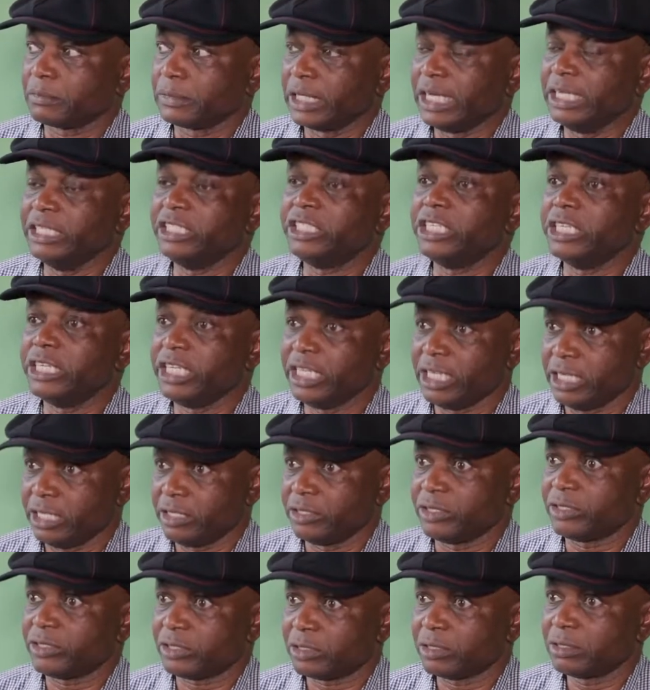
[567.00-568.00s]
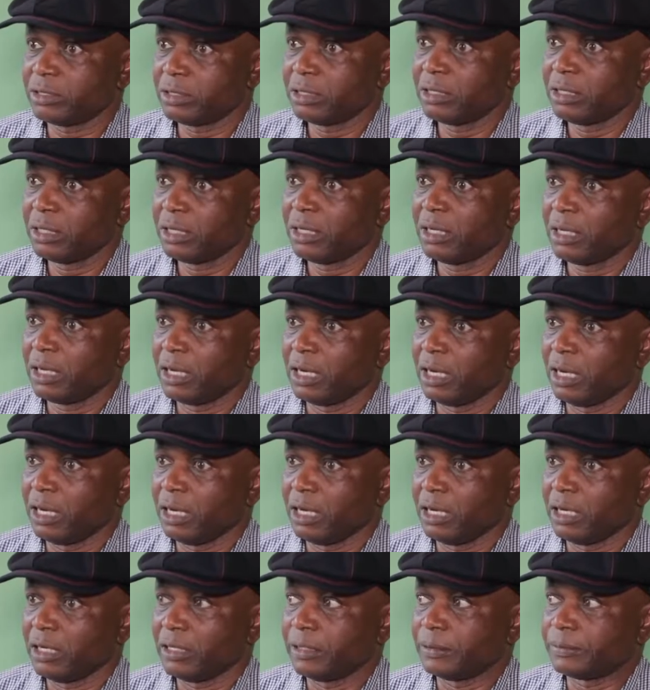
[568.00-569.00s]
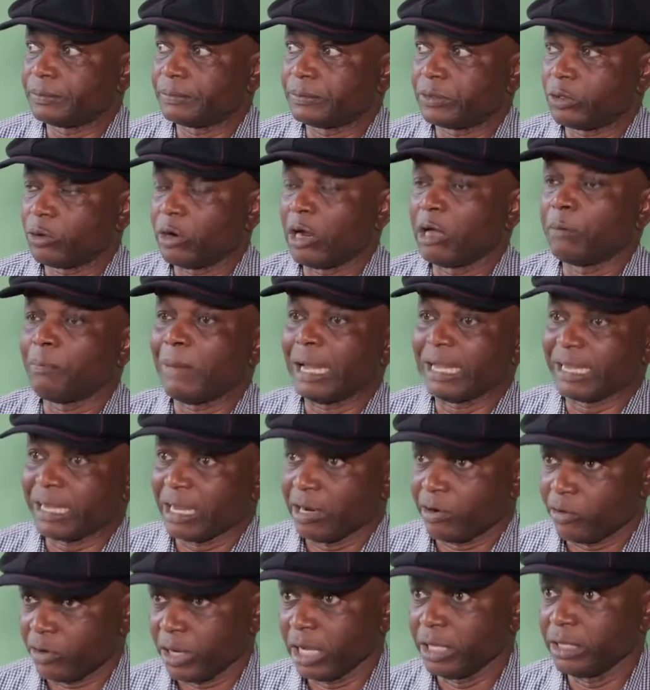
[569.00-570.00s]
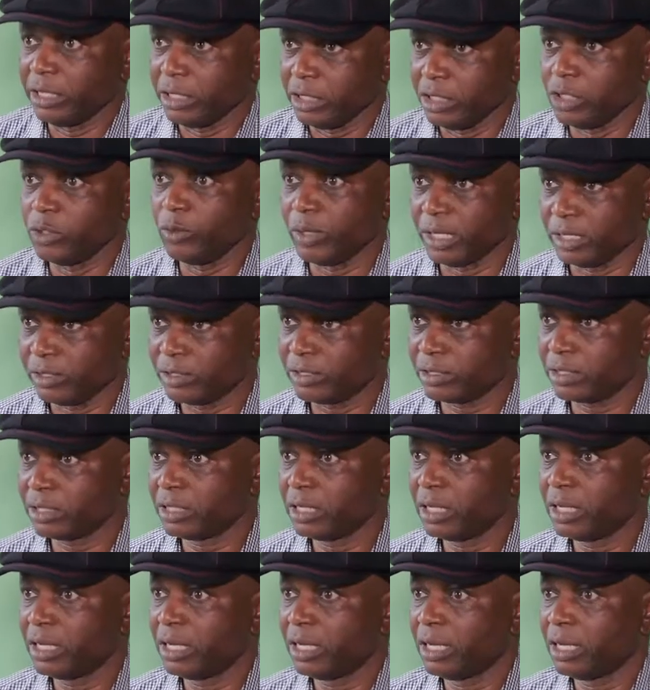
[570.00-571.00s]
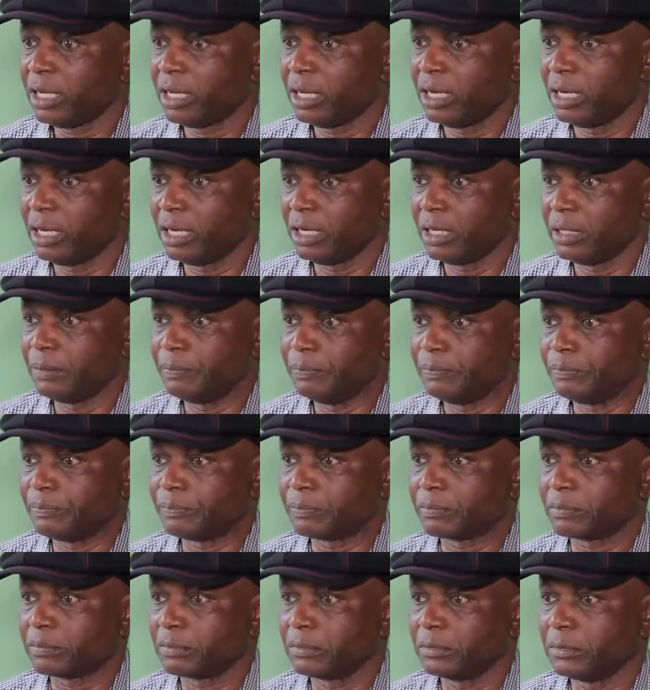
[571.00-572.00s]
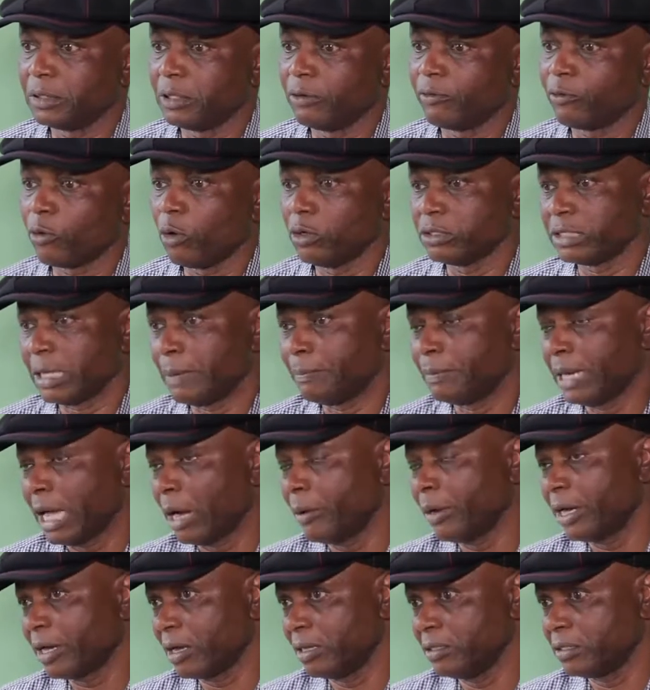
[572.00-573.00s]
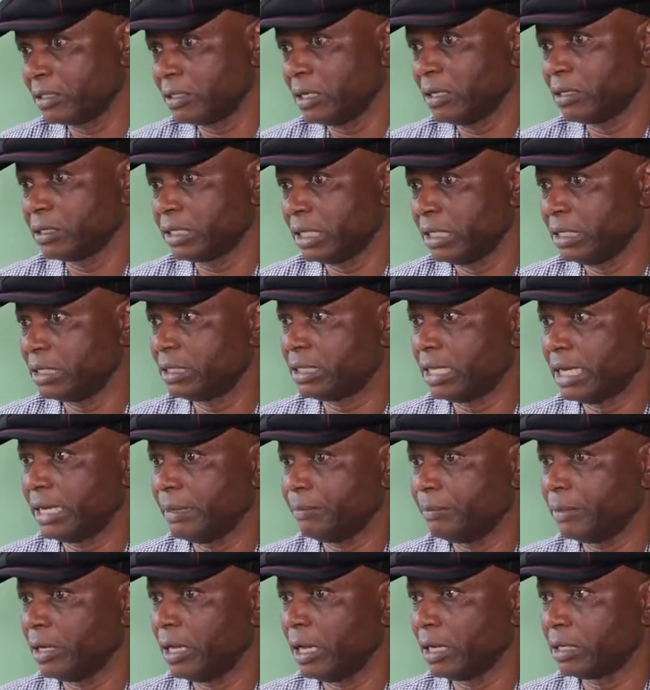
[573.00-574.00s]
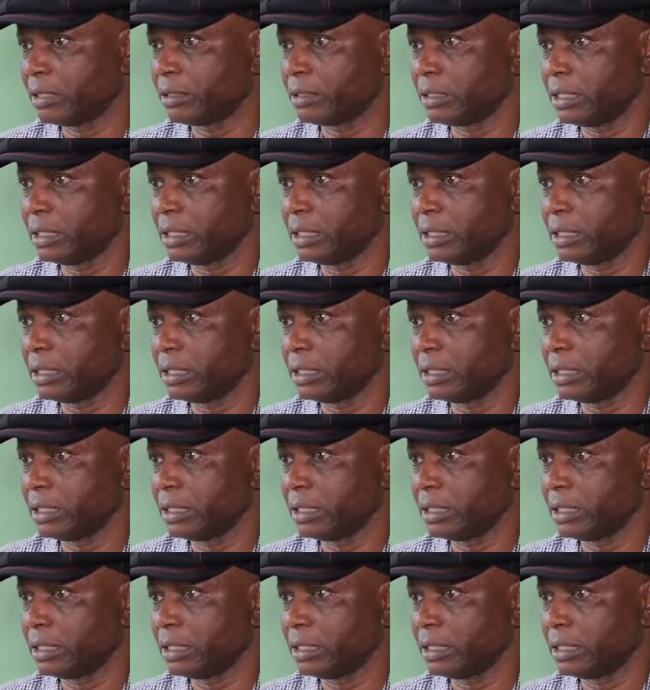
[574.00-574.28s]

engineers throughout my career in the U.S. Of course, I'm now a consultant. I'm not